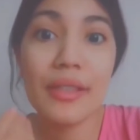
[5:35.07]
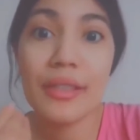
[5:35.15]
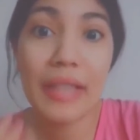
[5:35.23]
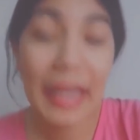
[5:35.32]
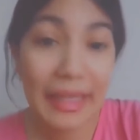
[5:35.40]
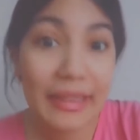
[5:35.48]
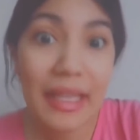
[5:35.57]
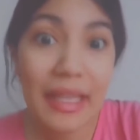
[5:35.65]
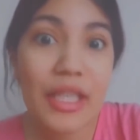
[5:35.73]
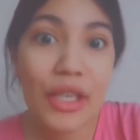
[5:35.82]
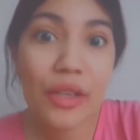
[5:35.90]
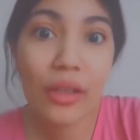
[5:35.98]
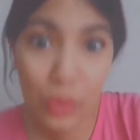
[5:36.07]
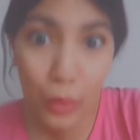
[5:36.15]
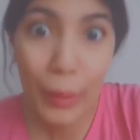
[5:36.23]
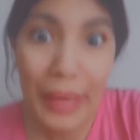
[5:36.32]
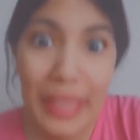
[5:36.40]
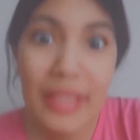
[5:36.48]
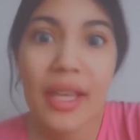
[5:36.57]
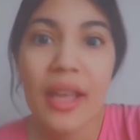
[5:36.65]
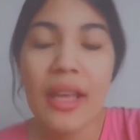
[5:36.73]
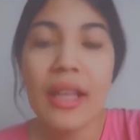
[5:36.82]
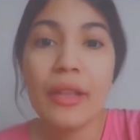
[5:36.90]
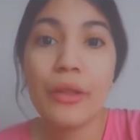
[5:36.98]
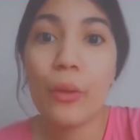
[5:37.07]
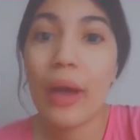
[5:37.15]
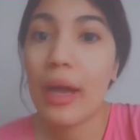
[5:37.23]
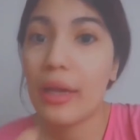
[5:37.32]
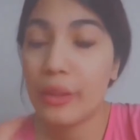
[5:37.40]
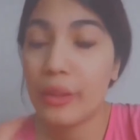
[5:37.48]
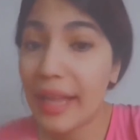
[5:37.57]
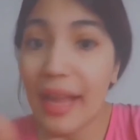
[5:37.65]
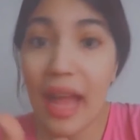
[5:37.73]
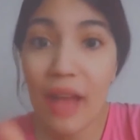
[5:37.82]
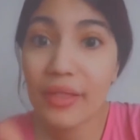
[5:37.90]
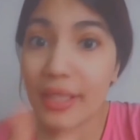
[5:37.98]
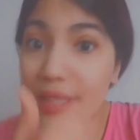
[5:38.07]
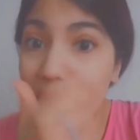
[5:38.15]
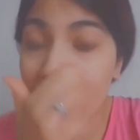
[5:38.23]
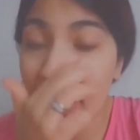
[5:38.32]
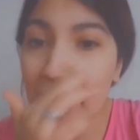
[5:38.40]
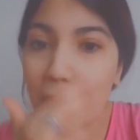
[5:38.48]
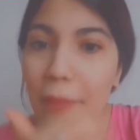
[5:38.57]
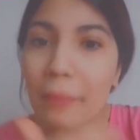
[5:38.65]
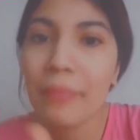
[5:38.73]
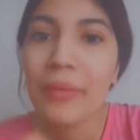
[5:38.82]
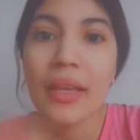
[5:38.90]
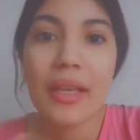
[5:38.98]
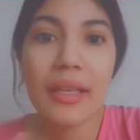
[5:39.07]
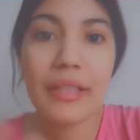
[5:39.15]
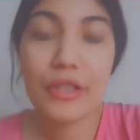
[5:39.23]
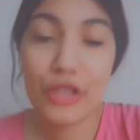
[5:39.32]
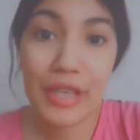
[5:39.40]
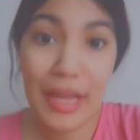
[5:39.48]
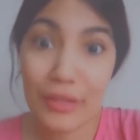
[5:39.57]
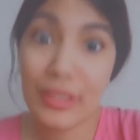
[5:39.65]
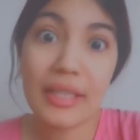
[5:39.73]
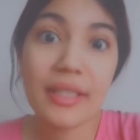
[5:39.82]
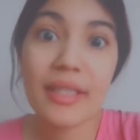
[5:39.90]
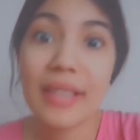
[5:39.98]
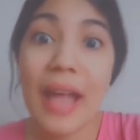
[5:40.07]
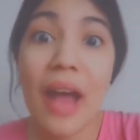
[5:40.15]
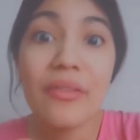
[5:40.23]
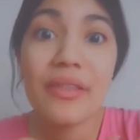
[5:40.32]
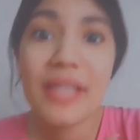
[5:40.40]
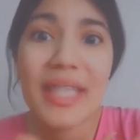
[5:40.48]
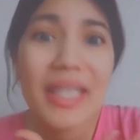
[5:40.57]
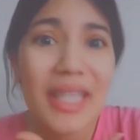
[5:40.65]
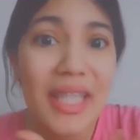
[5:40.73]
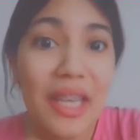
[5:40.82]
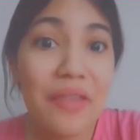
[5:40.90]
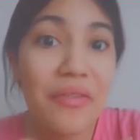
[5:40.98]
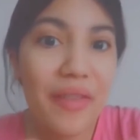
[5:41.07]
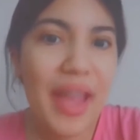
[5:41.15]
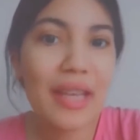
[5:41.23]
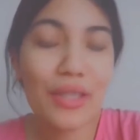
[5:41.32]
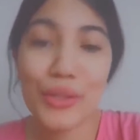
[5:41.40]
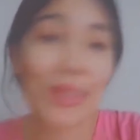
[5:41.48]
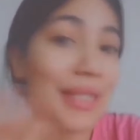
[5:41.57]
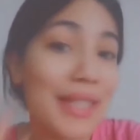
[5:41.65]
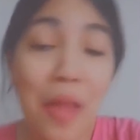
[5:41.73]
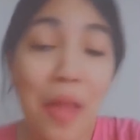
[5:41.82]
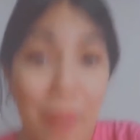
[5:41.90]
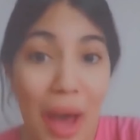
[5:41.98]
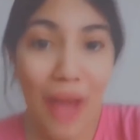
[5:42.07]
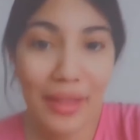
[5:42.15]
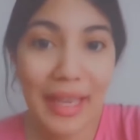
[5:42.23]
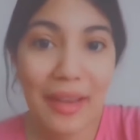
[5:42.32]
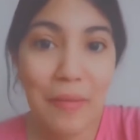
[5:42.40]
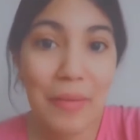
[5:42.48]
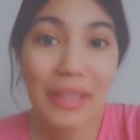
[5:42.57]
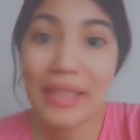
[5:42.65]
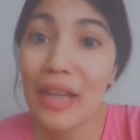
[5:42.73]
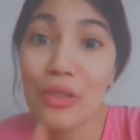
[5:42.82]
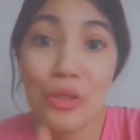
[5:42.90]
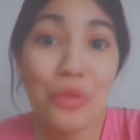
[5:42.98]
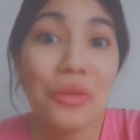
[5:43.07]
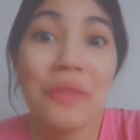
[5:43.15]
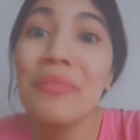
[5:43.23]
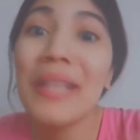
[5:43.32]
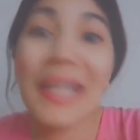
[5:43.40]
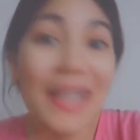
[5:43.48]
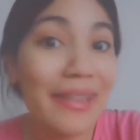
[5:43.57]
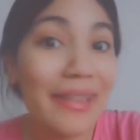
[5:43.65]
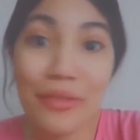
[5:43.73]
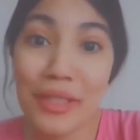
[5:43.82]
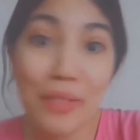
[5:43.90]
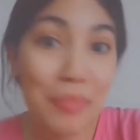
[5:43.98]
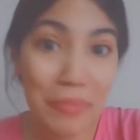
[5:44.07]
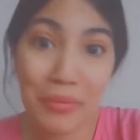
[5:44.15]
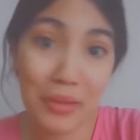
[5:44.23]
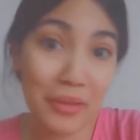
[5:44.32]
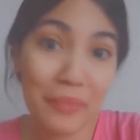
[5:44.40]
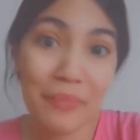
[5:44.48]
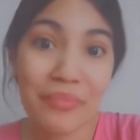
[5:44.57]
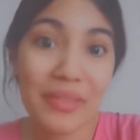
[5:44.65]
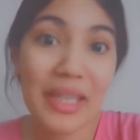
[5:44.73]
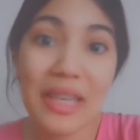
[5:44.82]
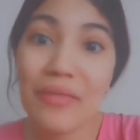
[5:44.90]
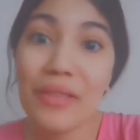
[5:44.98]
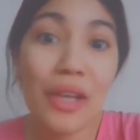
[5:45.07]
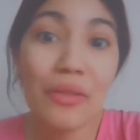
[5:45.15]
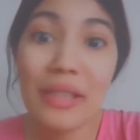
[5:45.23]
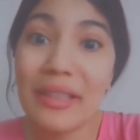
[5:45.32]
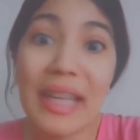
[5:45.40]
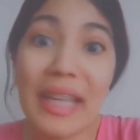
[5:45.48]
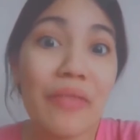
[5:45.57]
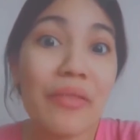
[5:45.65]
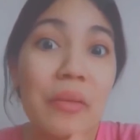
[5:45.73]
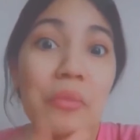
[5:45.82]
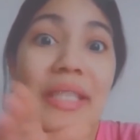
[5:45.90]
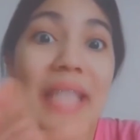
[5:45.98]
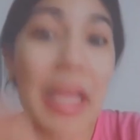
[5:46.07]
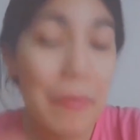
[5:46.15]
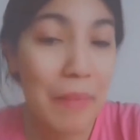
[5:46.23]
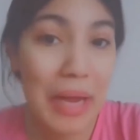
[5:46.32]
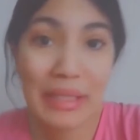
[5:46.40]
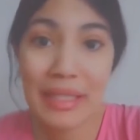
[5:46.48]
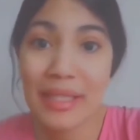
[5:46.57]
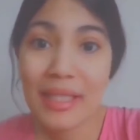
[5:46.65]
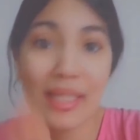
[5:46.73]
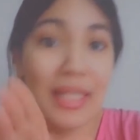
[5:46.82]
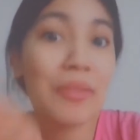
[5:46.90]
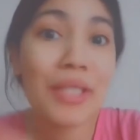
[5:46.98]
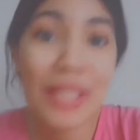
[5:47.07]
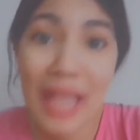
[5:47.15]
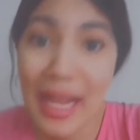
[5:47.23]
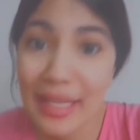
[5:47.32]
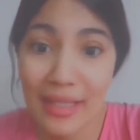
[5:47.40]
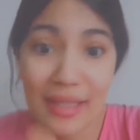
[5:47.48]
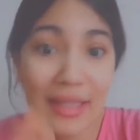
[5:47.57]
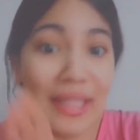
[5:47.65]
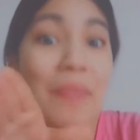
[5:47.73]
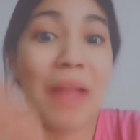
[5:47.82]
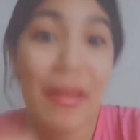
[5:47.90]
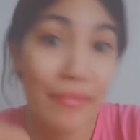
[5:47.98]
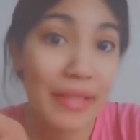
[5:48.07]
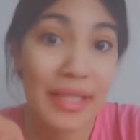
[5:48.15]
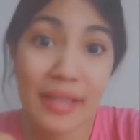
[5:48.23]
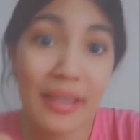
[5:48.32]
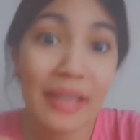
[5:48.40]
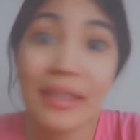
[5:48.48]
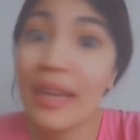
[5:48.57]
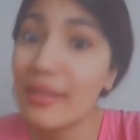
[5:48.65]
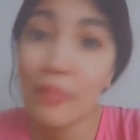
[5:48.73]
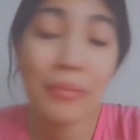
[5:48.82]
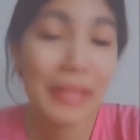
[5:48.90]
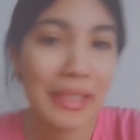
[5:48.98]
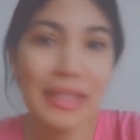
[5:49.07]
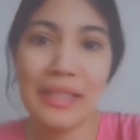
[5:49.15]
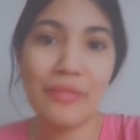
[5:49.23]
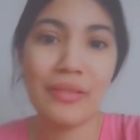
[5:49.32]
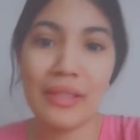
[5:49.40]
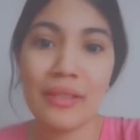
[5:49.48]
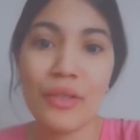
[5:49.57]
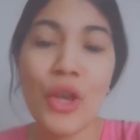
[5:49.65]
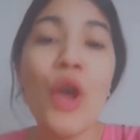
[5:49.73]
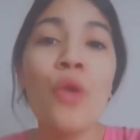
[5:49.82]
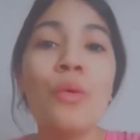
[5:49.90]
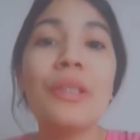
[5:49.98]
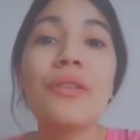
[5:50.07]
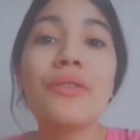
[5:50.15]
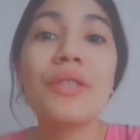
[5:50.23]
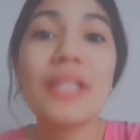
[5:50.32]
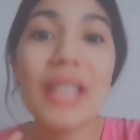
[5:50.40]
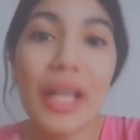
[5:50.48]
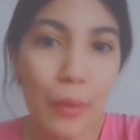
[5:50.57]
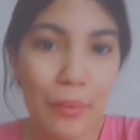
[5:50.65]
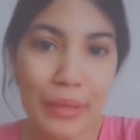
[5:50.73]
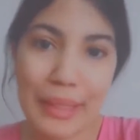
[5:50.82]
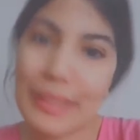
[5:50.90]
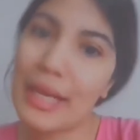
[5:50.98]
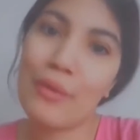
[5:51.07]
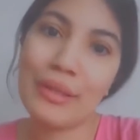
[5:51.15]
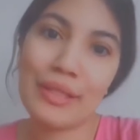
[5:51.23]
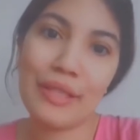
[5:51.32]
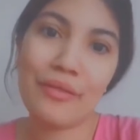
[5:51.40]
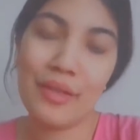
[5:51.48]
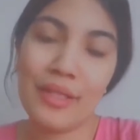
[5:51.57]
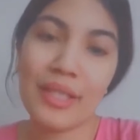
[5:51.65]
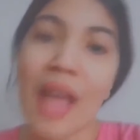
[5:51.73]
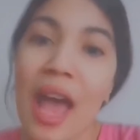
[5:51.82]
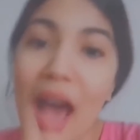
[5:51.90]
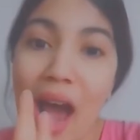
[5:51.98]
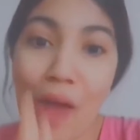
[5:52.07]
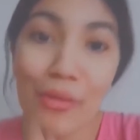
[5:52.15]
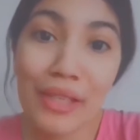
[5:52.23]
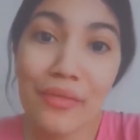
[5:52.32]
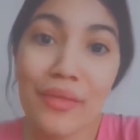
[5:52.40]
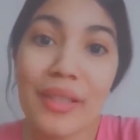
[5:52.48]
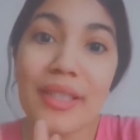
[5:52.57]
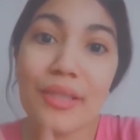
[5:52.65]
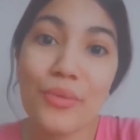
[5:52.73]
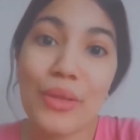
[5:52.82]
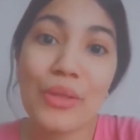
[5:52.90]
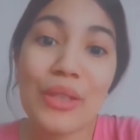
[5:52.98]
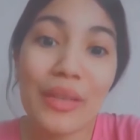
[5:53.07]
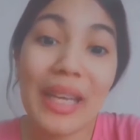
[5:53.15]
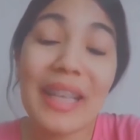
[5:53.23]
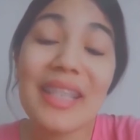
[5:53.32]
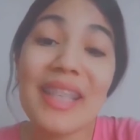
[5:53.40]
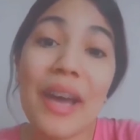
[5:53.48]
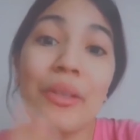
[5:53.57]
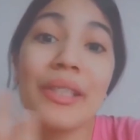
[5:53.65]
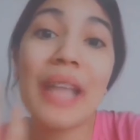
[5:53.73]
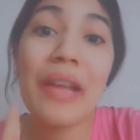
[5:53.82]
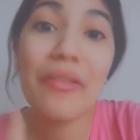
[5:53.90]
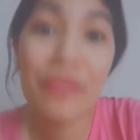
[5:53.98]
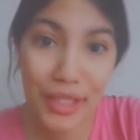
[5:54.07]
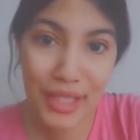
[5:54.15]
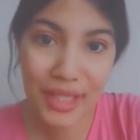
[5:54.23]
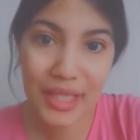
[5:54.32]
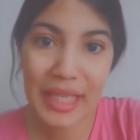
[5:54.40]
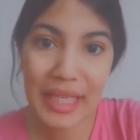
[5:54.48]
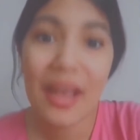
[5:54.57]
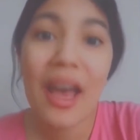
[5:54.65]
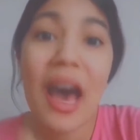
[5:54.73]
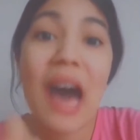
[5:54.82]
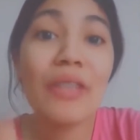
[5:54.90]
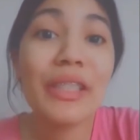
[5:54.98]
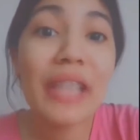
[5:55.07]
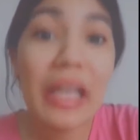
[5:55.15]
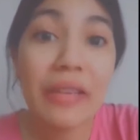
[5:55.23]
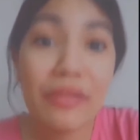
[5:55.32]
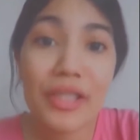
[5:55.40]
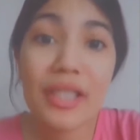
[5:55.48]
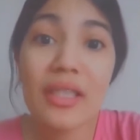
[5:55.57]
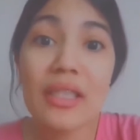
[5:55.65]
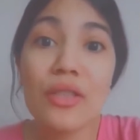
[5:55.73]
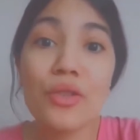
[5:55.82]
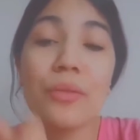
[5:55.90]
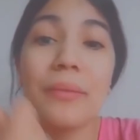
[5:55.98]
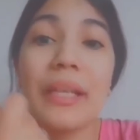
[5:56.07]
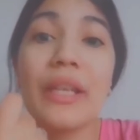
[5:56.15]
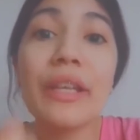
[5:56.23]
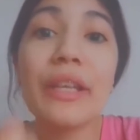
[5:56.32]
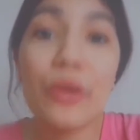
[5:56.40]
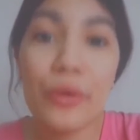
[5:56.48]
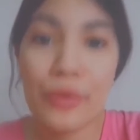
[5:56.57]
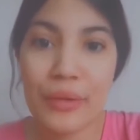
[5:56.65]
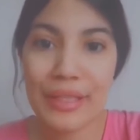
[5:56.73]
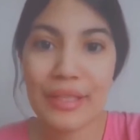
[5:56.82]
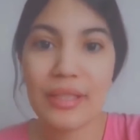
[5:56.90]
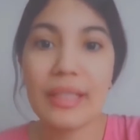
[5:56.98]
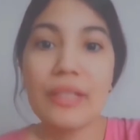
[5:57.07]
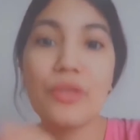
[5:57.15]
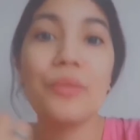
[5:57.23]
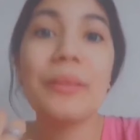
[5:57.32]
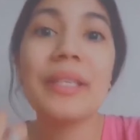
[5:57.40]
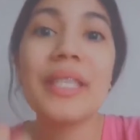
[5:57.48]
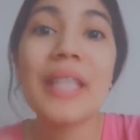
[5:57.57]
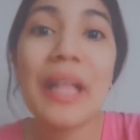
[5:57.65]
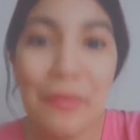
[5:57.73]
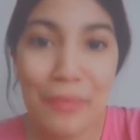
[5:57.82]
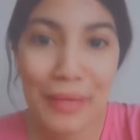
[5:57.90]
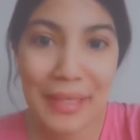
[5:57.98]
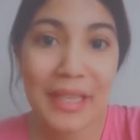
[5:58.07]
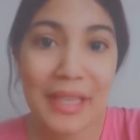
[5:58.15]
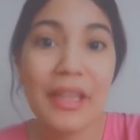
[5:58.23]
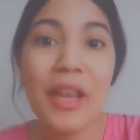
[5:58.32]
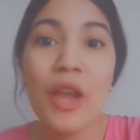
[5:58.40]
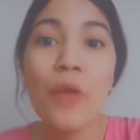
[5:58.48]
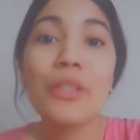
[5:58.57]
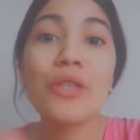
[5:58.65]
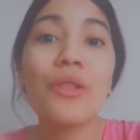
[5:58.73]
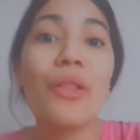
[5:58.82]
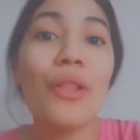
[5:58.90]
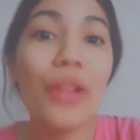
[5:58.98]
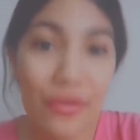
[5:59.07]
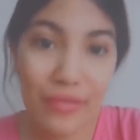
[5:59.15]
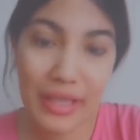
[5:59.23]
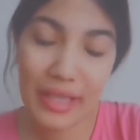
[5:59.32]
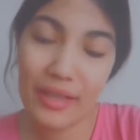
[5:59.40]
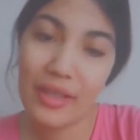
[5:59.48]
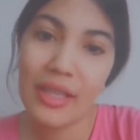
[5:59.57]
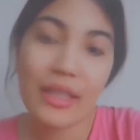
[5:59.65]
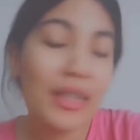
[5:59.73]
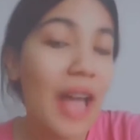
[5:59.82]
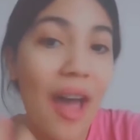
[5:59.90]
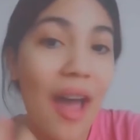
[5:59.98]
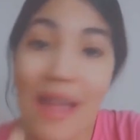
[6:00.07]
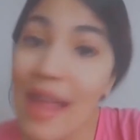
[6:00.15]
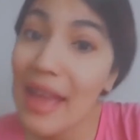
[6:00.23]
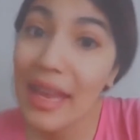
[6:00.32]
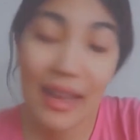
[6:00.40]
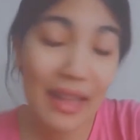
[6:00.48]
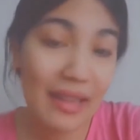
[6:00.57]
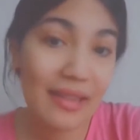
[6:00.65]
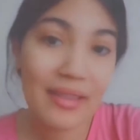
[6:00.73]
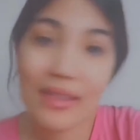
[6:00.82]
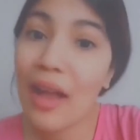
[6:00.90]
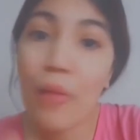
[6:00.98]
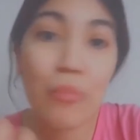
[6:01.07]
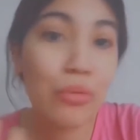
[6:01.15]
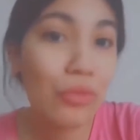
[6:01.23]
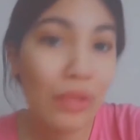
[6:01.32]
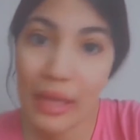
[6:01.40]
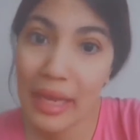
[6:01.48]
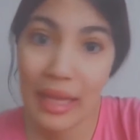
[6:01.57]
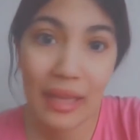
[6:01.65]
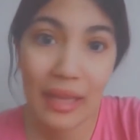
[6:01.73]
identical twins, they have the same genetics, they have the same face or the same body, but they are two completely different people. Even though that they came from the same parents, the same society, the same everything, and they're completely different. We should celebrate our difference. Our difference is what creates our diversity. Our diversity should be encouraged. It should be celebrated. We should love it, not hate it, not bully it.